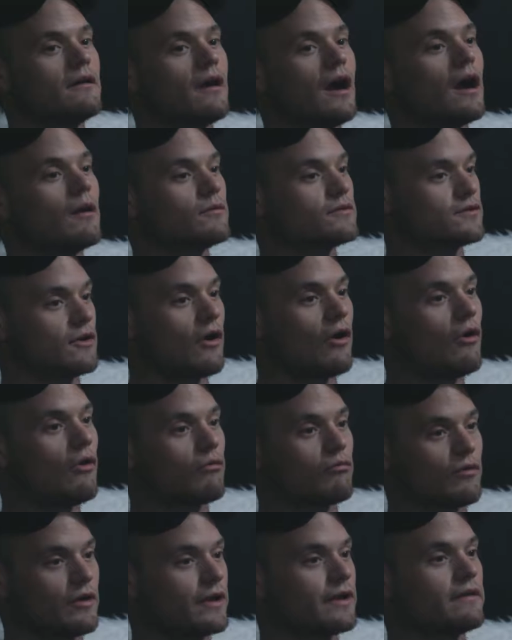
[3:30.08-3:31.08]
I was
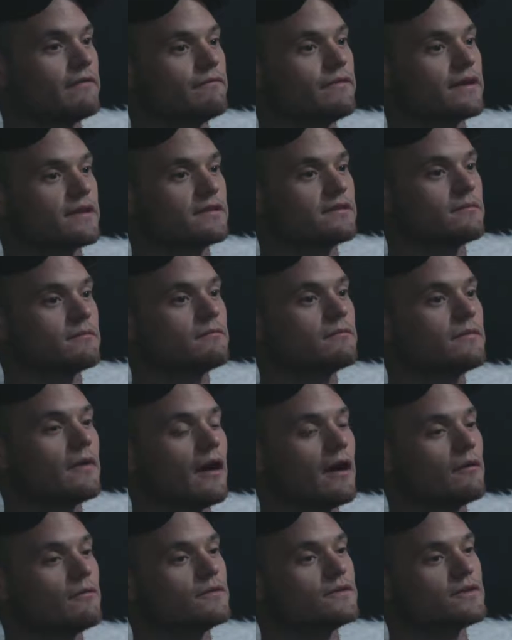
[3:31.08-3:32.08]
already a victim.
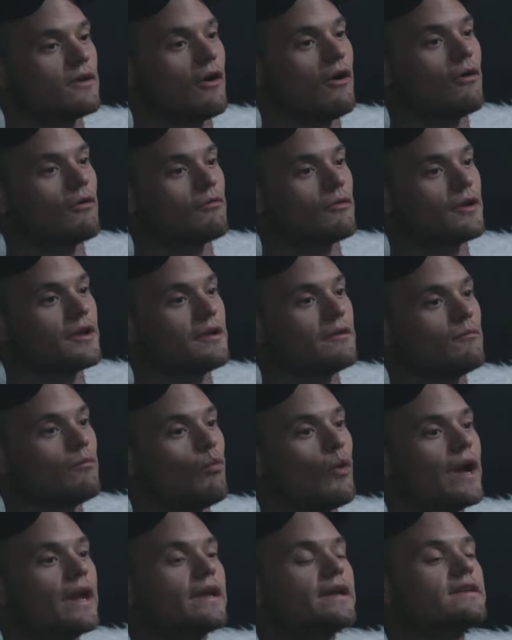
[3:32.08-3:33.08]
I was already
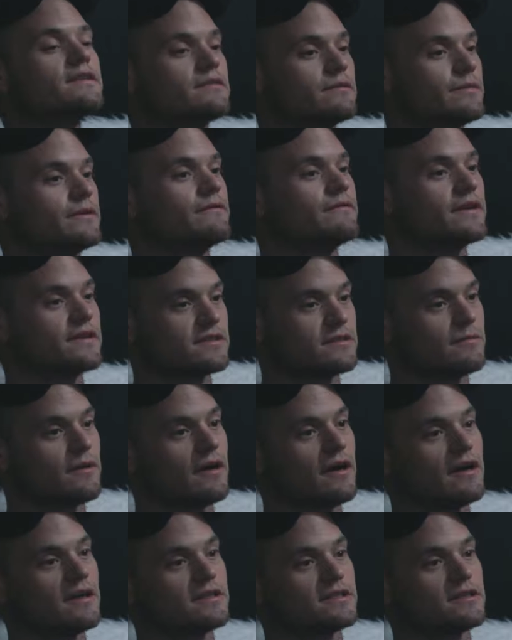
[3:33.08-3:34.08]
waiting to be
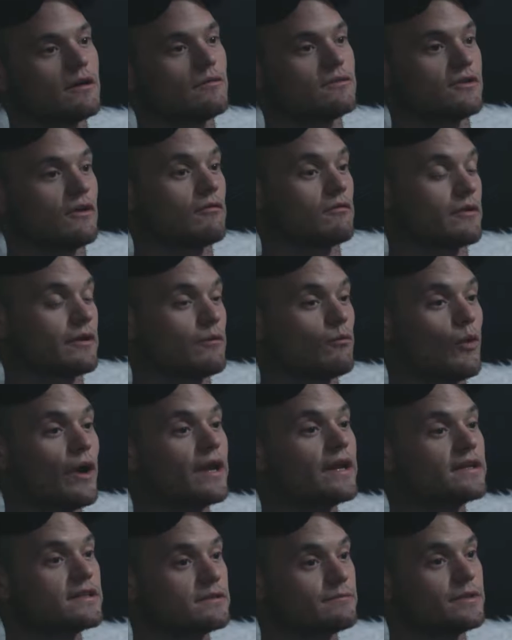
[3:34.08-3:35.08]
victimized. I was already
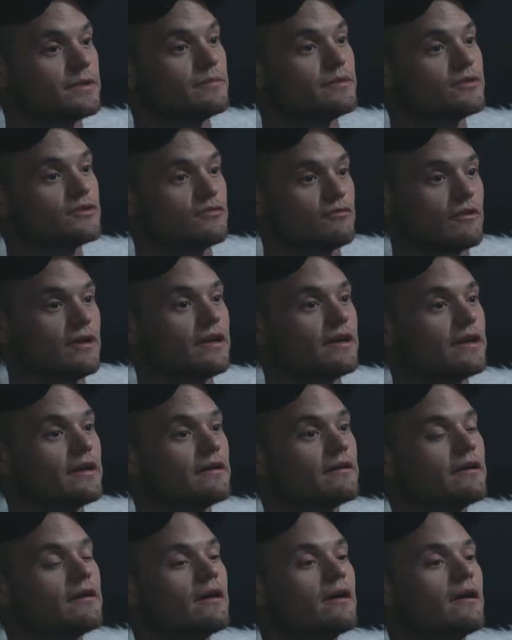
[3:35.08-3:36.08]
waiting to be
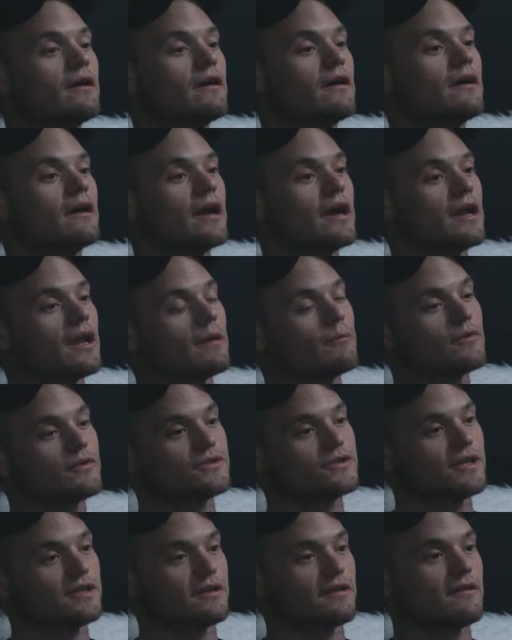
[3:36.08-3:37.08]
betrayed. And I
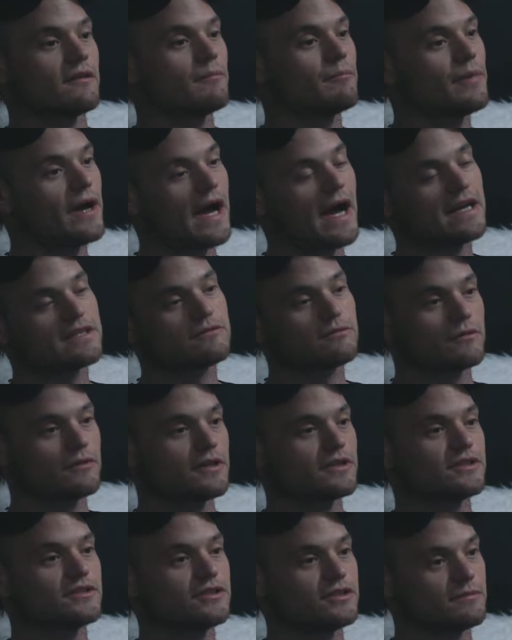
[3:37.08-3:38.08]
projected the past
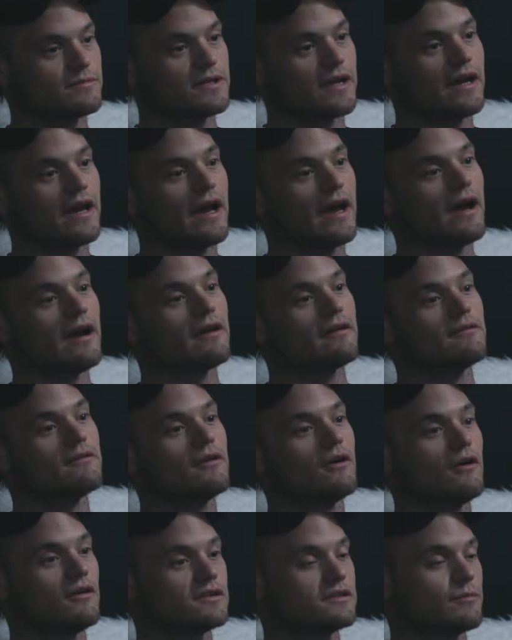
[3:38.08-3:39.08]
relationships I had
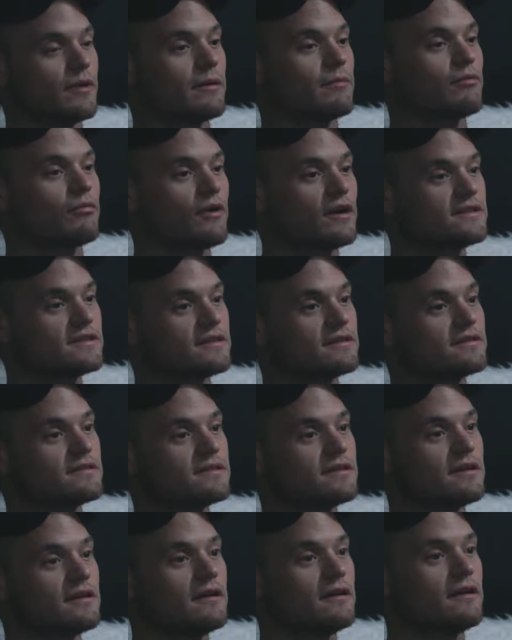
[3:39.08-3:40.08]
onto my
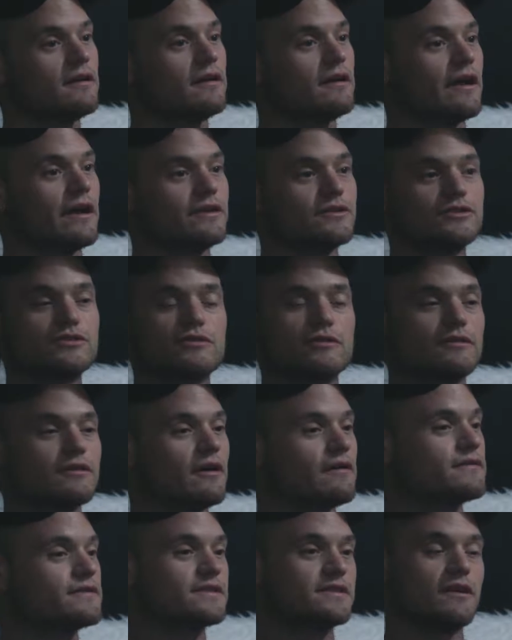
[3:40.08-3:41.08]
present. And sure
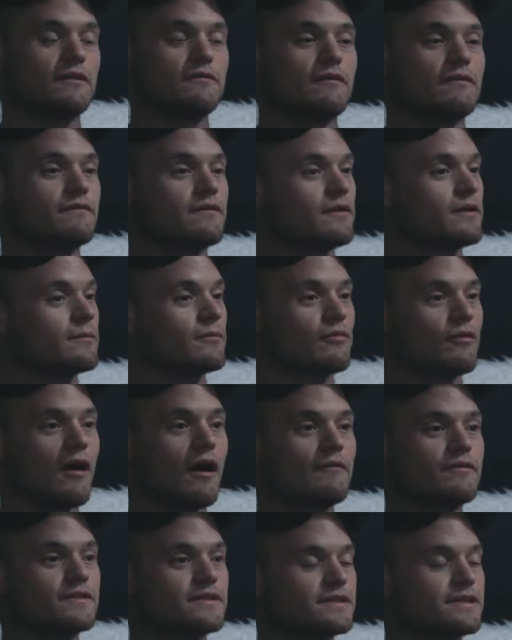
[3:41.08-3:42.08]
enough, self-fulfilling
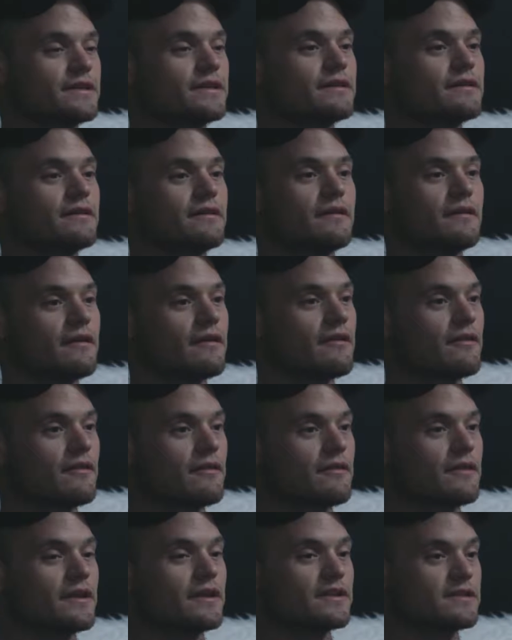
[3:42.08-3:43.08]
prophecy,
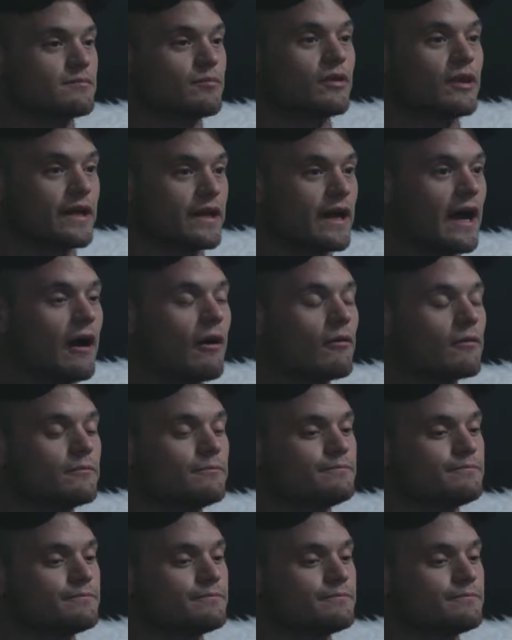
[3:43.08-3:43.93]
things played out.